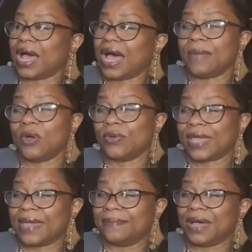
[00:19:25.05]
I'm
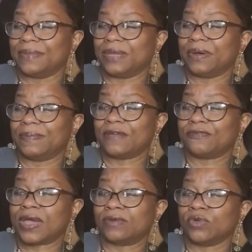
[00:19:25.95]
okay, Mummy, but my
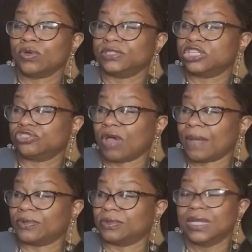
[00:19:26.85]
friend Roo's in
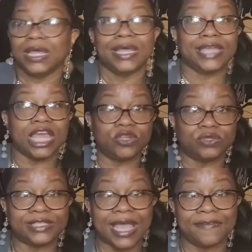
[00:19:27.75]
trouble. Can you
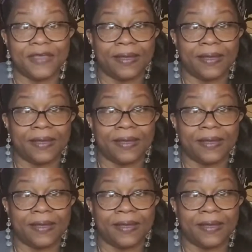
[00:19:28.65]
save him?